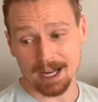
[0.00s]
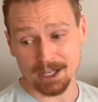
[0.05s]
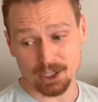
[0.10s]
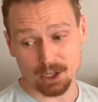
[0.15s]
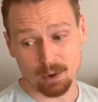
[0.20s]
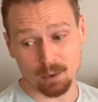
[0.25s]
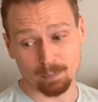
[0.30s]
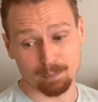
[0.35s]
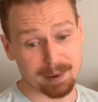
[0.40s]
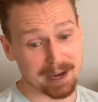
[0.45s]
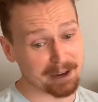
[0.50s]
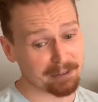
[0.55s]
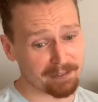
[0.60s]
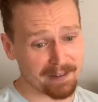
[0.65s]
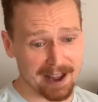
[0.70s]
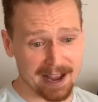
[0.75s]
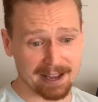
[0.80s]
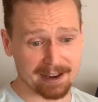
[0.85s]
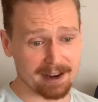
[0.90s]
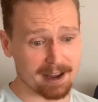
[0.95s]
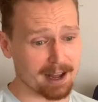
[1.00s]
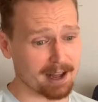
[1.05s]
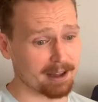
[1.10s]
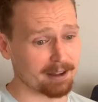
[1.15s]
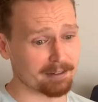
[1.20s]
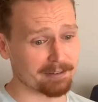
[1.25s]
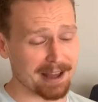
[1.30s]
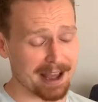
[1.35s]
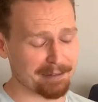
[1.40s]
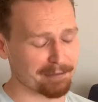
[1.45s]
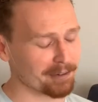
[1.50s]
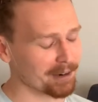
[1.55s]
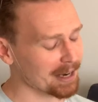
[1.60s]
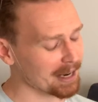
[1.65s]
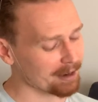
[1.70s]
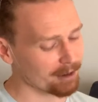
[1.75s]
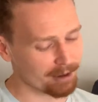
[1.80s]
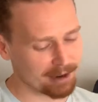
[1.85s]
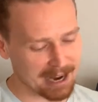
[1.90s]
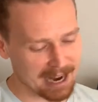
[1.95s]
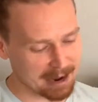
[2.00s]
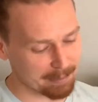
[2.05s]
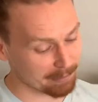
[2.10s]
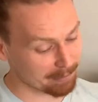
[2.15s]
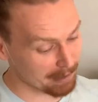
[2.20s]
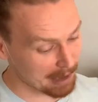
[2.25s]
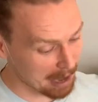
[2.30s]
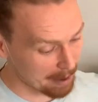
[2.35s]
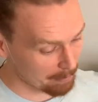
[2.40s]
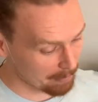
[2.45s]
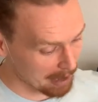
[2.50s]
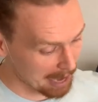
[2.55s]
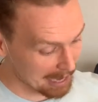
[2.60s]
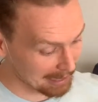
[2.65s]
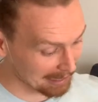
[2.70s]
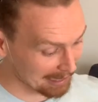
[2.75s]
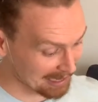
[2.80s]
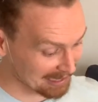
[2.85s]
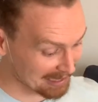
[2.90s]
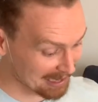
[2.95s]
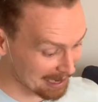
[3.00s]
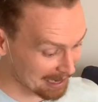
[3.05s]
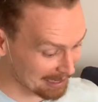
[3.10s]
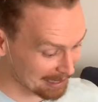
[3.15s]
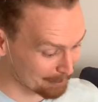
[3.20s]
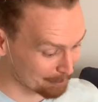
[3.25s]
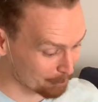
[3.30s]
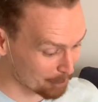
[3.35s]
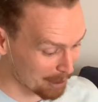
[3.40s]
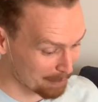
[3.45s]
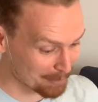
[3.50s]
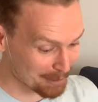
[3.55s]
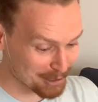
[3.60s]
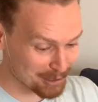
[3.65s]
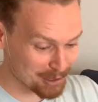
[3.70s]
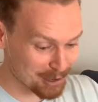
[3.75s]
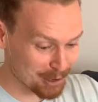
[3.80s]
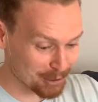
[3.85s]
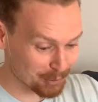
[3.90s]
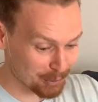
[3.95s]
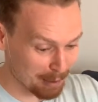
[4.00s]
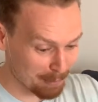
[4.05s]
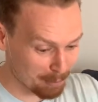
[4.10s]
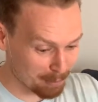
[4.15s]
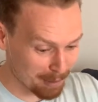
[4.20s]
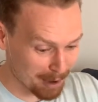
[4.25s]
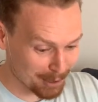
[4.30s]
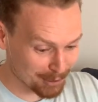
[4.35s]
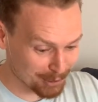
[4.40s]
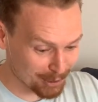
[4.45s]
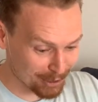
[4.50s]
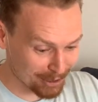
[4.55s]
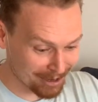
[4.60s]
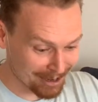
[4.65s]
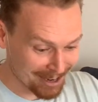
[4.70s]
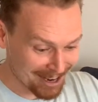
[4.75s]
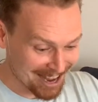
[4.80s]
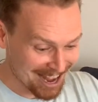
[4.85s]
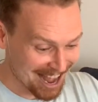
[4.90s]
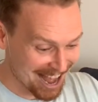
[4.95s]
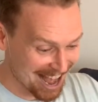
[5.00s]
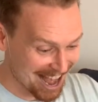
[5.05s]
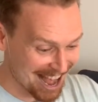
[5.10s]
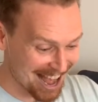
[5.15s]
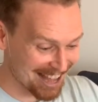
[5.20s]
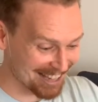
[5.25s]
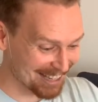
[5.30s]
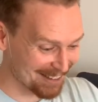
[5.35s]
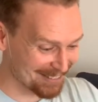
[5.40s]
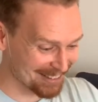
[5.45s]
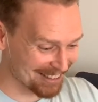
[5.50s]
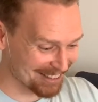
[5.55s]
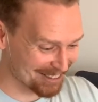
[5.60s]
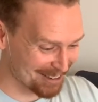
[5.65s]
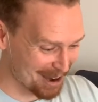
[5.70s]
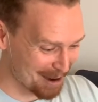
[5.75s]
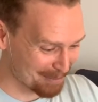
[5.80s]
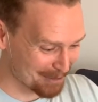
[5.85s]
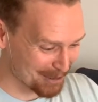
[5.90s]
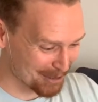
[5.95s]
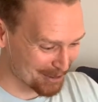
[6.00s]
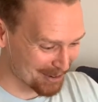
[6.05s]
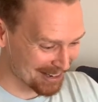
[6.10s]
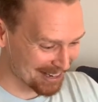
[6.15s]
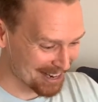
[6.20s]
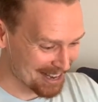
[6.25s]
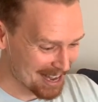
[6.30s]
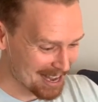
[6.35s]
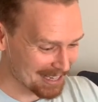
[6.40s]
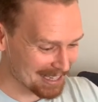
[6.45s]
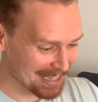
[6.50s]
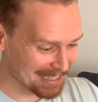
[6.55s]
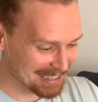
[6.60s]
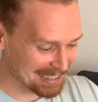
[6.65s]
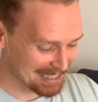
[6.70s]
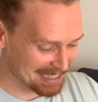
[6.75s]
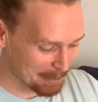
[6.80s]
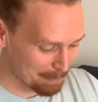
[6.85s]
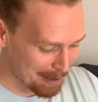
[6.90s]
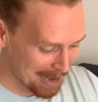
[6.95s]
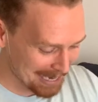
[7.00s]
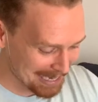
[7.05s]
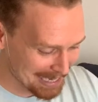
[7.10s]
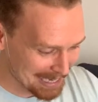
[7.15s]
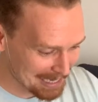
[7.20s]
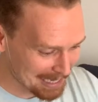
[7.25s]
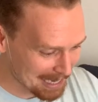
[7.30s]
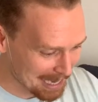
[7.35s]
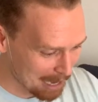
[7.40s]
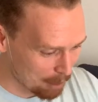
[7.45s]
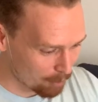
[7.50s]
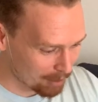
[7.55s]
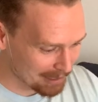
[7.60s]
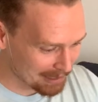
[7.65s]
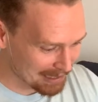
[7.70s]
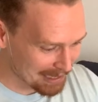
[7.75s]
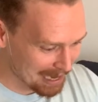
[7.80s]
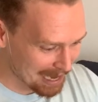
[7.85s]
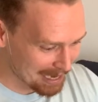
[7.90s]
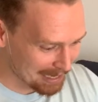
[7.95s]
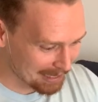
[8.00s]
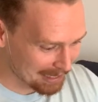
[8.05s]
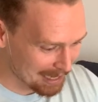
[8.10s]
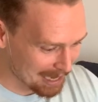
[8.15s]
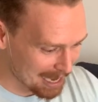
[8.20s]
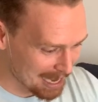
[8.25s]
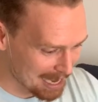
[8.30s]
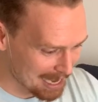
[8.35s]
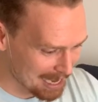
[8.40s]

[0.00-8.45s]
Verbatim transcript: So big fan of, I forget her name. Like I said, I didn't prep this show, so I'm a monster. Let me look her up real quick. It's DeBecky, I want to say.